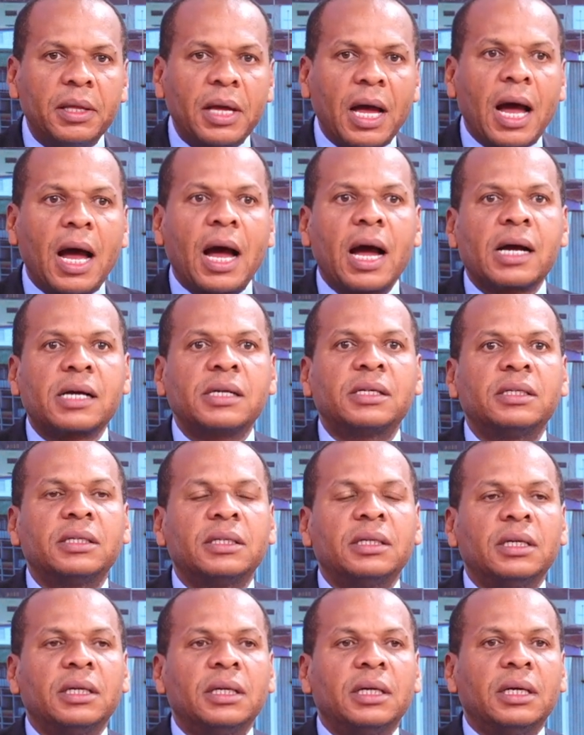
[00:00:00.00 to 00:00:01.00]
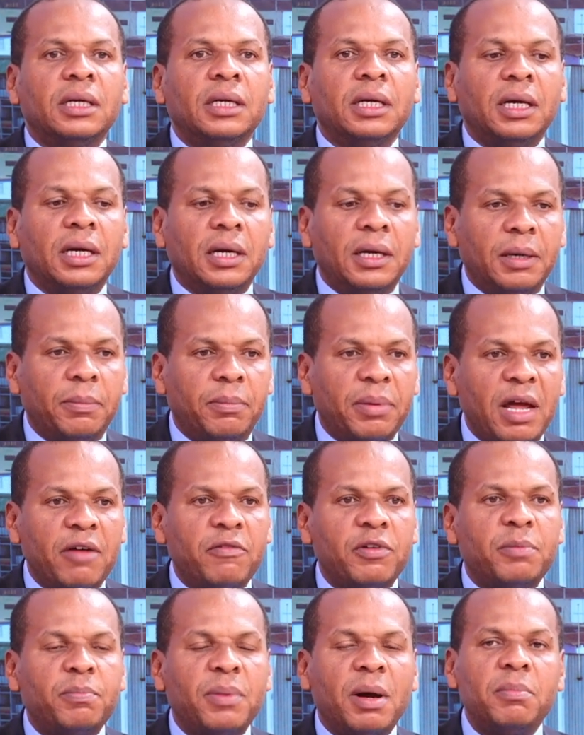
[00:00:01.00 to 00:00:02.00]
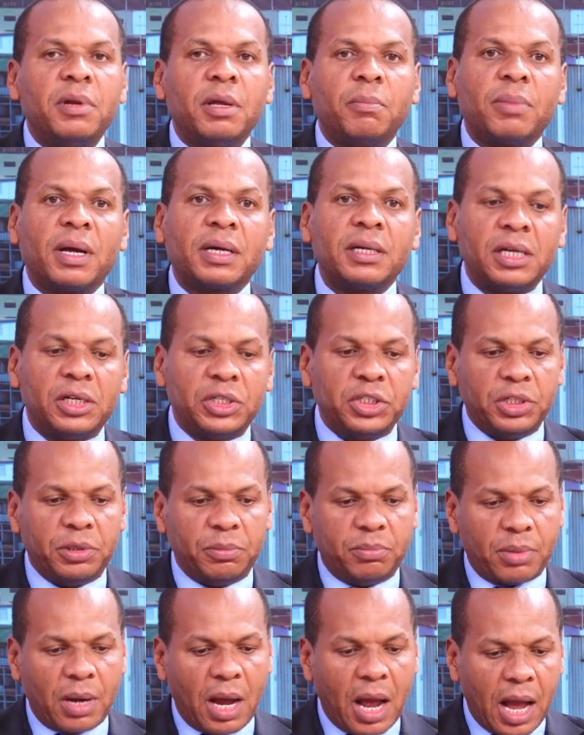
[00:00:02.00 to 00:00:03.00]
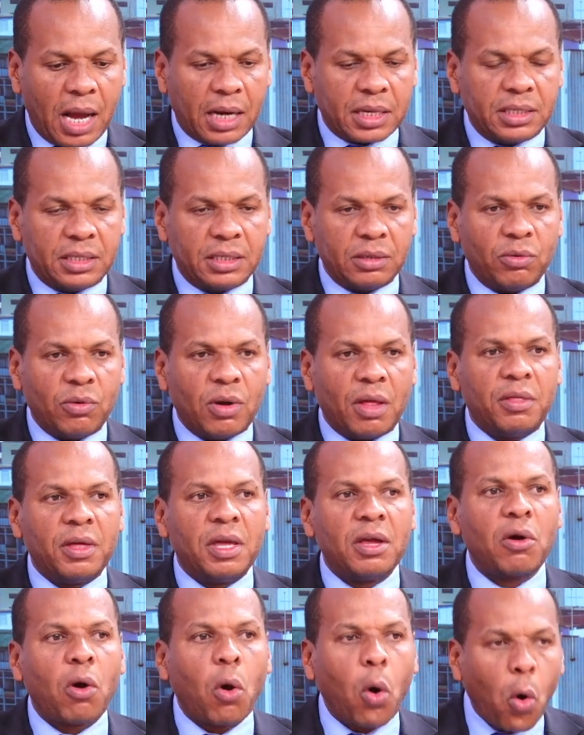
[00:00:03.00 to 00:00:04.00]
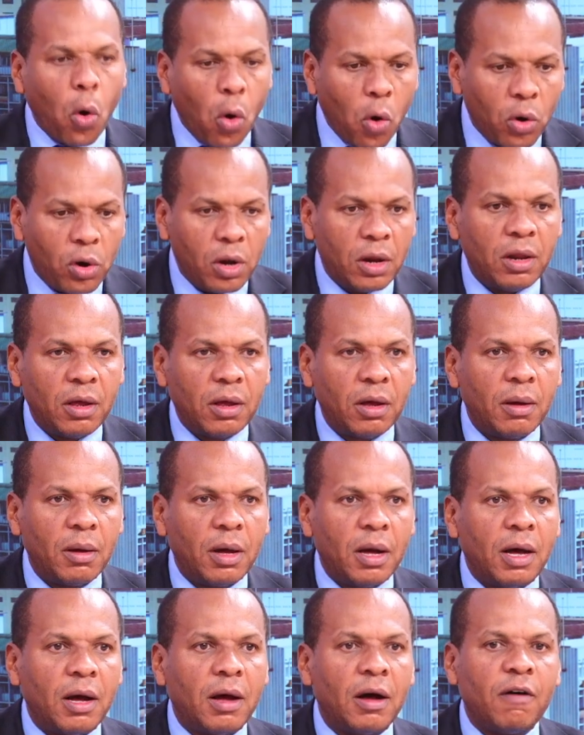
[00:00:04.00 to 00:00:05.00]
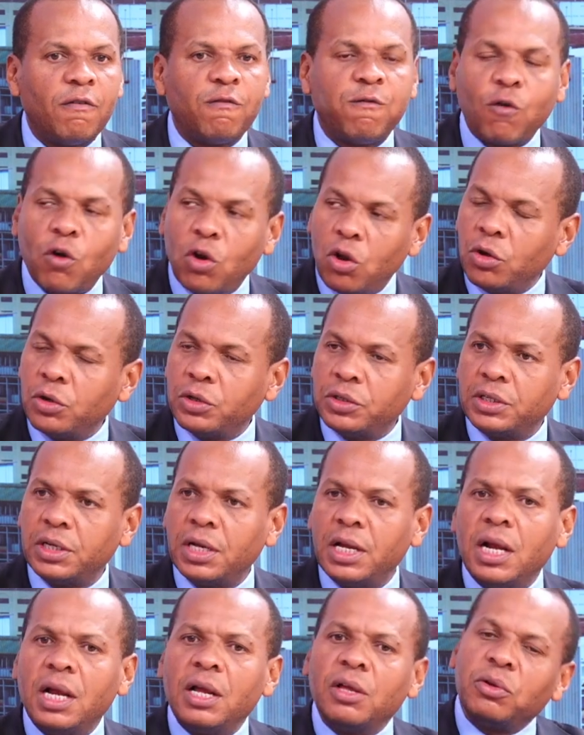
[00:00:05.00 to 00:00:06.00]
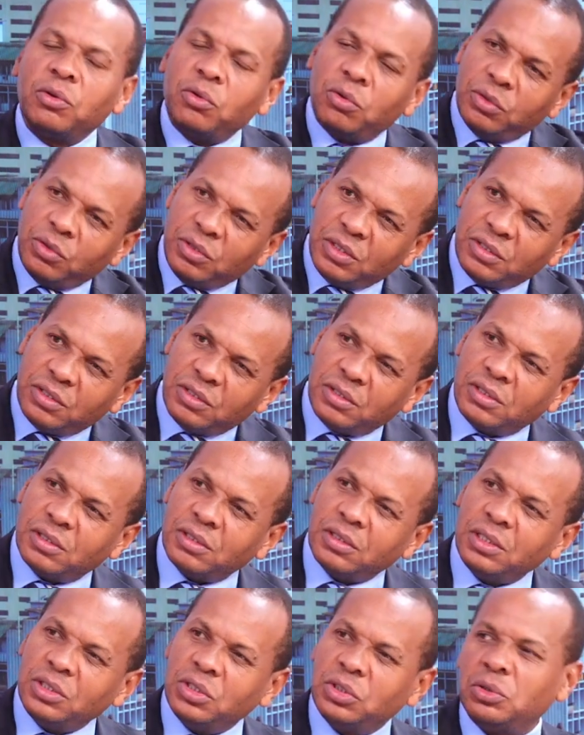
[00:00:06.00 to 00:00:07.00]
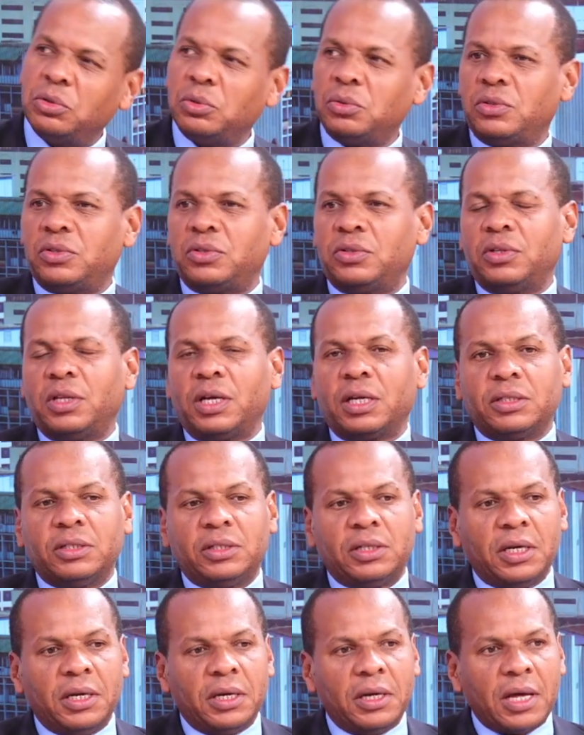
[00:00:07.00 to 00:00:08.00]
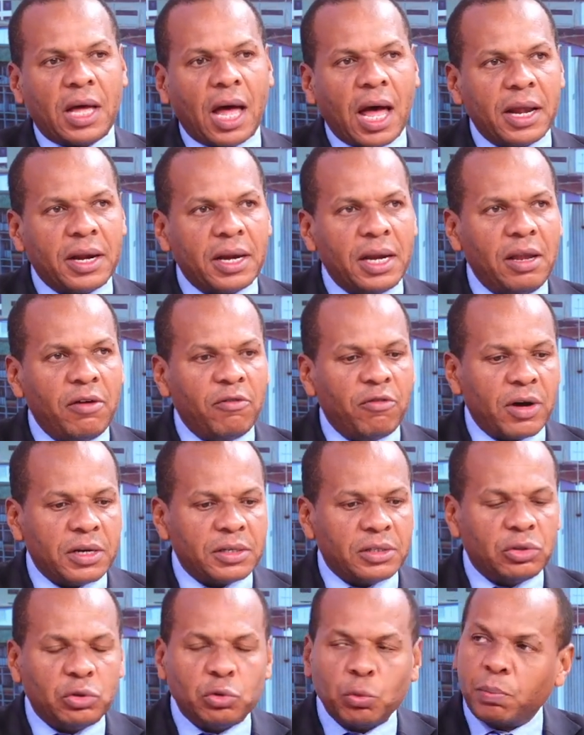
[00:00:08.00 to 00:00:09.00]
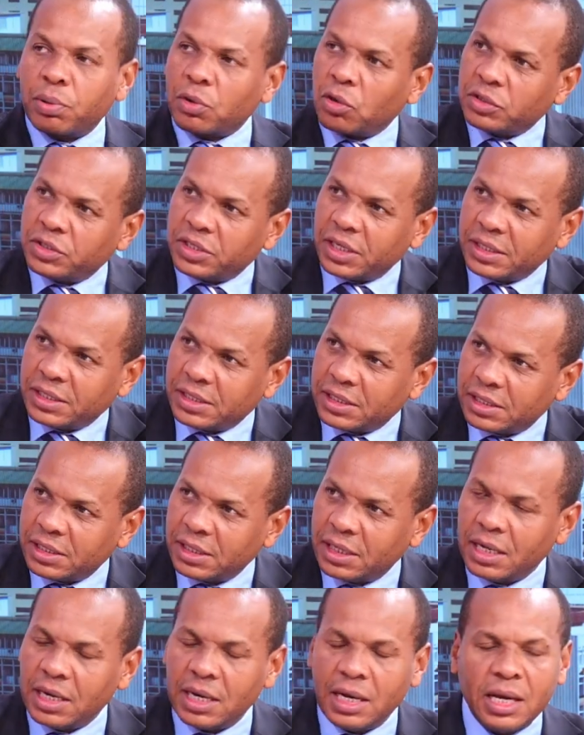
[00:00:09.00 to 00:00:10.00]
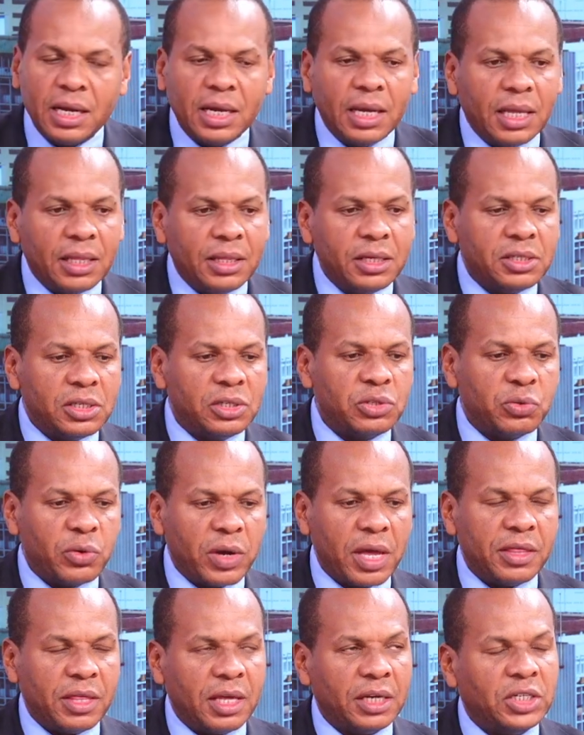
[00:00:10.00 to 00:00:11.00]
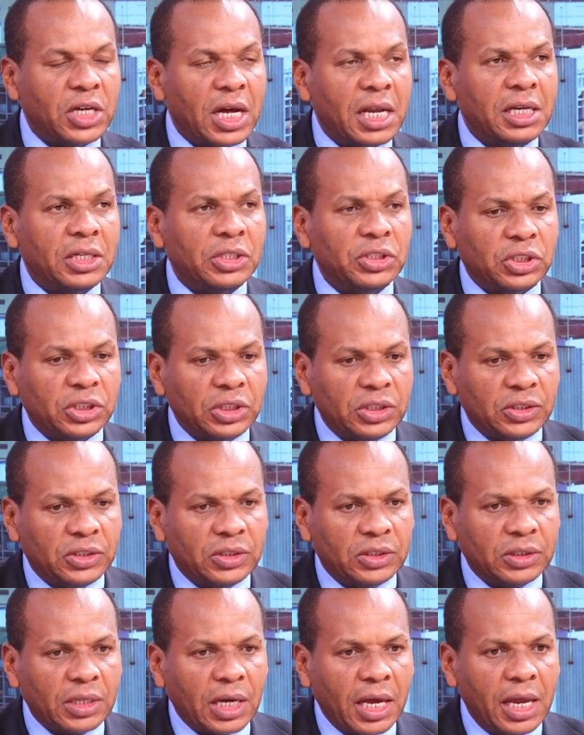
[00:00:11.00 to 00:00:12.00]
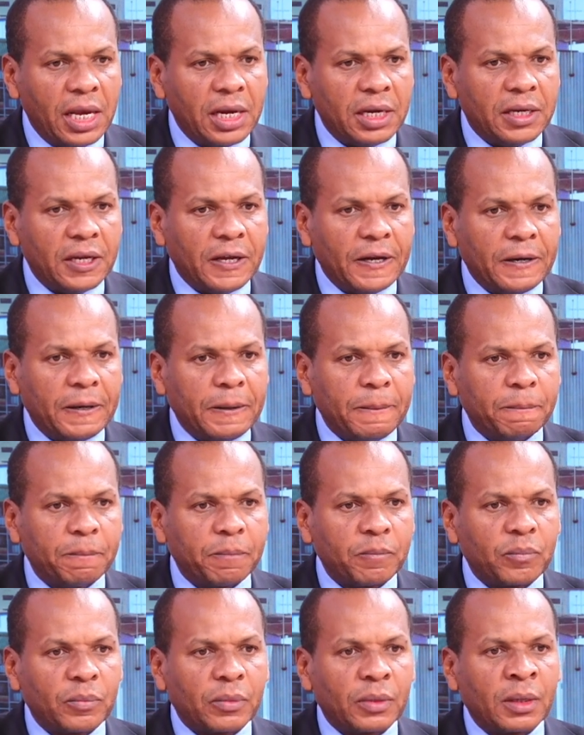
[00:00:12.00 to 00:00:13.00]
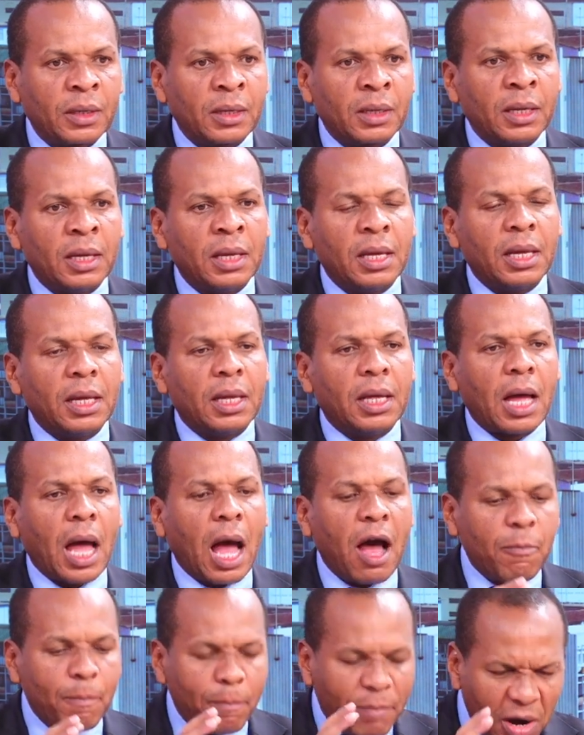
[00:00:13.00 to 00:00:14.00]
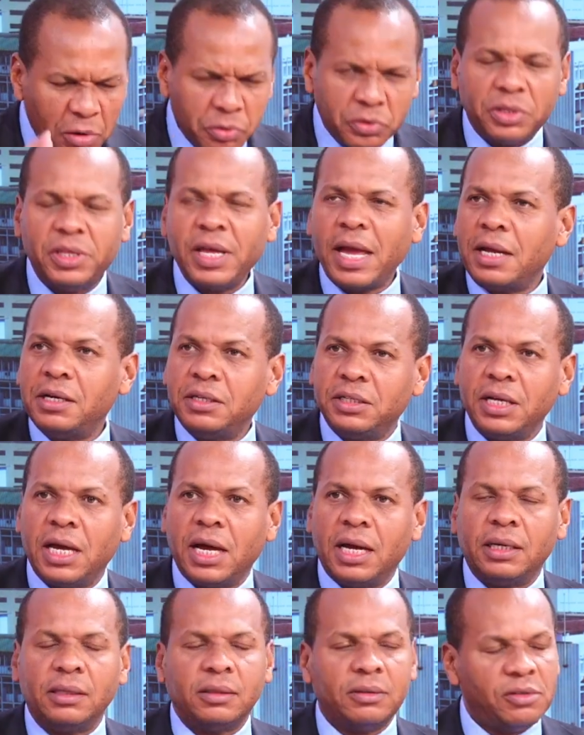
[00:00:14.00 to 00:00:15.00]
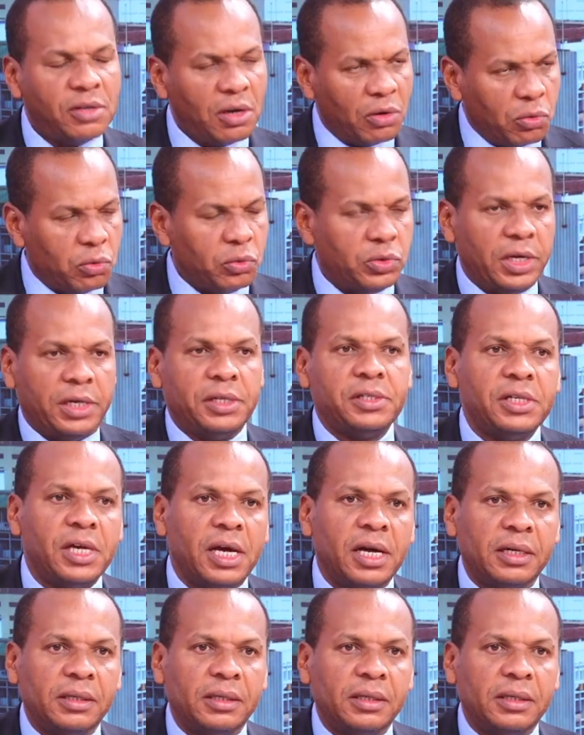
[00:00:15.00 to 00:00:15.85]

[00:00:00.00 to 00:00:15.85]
act, Private-Public Partnership Act, were they all followed? You know, these issues that are relevant to process. This is where the challenge is. And about the idea, it's a good idea.